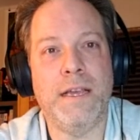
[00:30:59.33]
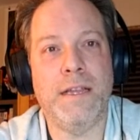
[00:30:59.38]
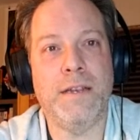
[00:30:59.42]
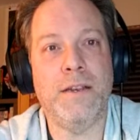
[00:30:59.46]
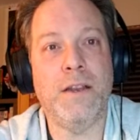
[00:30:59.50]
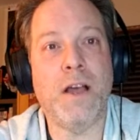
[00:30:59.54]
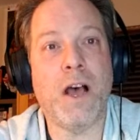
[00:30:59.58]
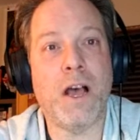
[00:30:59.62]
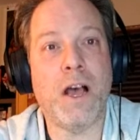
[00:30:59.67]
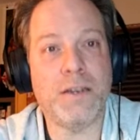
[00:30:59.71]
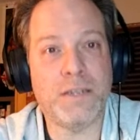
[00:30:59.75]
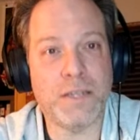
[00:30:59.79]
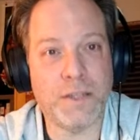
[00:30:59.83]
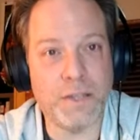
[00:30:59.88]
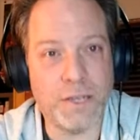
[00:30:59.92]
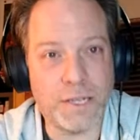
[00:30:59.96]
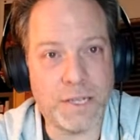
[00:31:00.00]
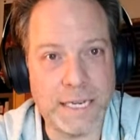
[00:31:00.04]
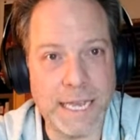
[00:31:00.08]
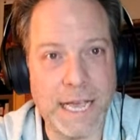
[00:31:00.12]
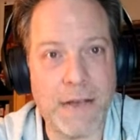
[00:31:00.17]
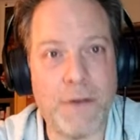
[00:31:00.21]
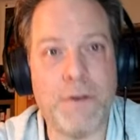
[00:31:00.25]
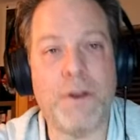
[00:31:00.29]
not to look
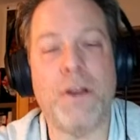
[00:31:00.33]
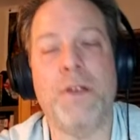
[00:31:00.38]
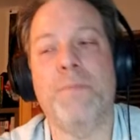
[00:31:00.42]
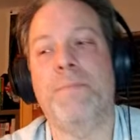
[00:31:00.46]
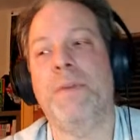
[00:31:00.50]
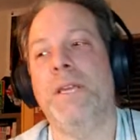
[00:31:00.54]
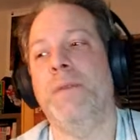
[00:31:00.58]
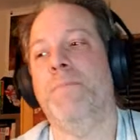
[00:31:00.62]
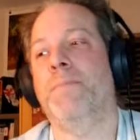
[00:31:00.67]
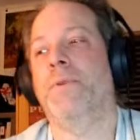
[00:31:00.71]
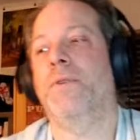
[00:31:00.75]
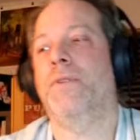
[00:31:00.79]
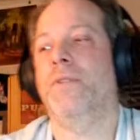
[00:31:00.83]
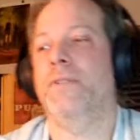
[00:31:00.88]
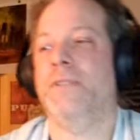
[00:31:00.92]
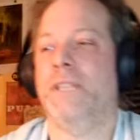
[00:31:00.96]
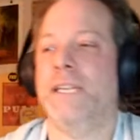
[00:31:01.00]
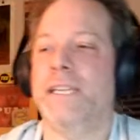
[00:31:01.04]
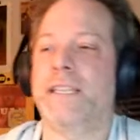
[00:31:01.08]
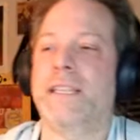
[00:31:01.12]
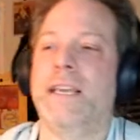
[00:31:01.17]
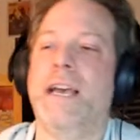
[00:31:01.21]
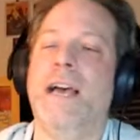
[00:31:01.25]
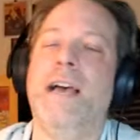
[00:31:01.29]
down on people
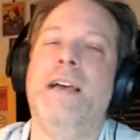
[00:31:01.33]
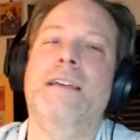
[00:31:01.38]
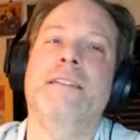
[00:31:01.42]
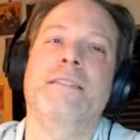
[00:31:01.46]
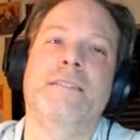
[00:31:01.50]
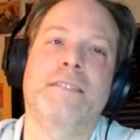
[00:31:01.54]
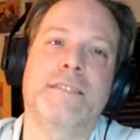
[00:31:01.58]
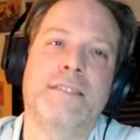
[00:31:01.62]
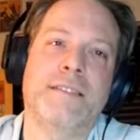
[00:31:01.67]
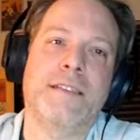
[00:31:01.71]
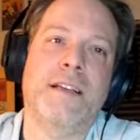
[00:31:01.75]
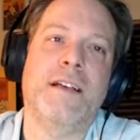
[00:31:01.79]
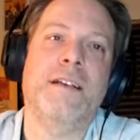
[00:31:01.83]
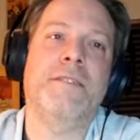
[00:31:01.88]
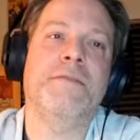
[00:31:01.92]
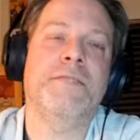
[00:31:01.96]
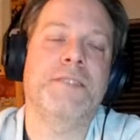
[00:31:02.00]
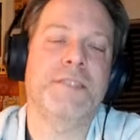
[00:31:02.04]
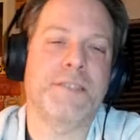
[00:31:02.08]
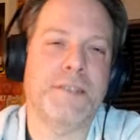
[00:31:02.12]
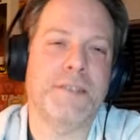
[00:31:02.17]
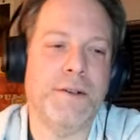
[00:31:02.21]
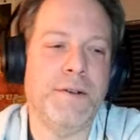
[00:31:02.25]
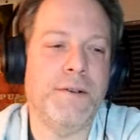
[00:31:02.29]
like that and stuff.
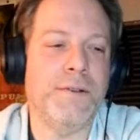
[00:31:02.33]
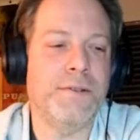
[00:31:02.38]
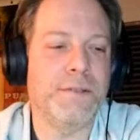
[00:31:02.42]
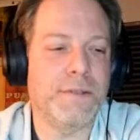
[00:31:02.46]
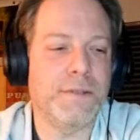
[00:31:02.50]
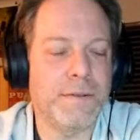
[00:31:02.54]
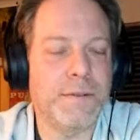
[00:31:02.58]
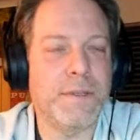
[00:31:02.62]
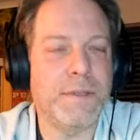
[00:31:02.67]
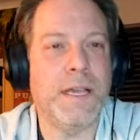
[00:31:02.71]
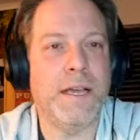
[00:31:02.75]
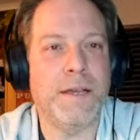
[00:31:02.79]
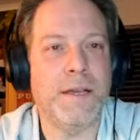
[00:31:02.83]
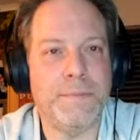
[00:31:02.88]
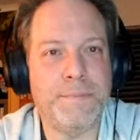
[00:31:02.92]
So, yeah.